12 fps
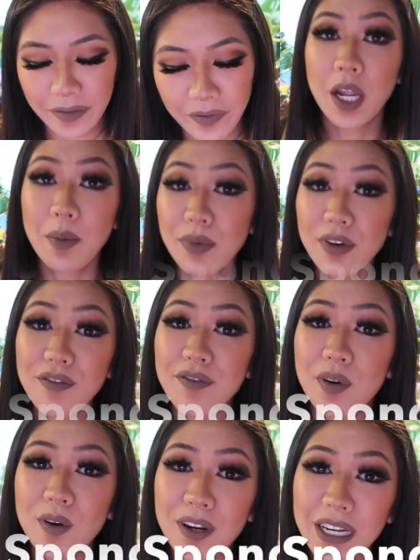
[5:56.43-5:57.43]
Number
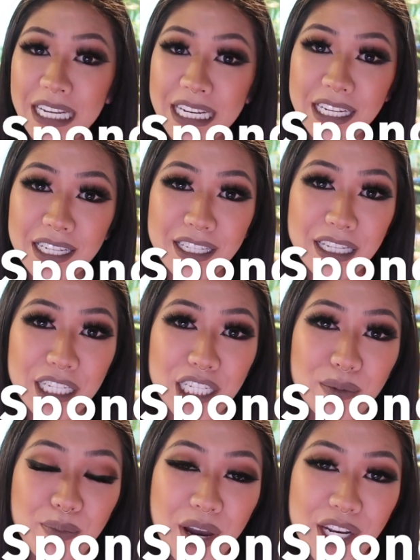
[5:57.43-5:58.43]
4 is the
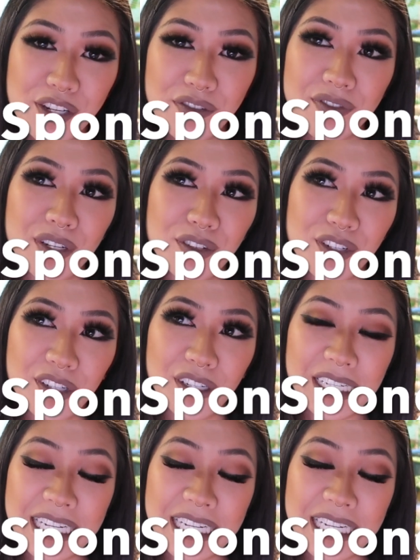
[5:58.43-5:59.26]
sponge filter.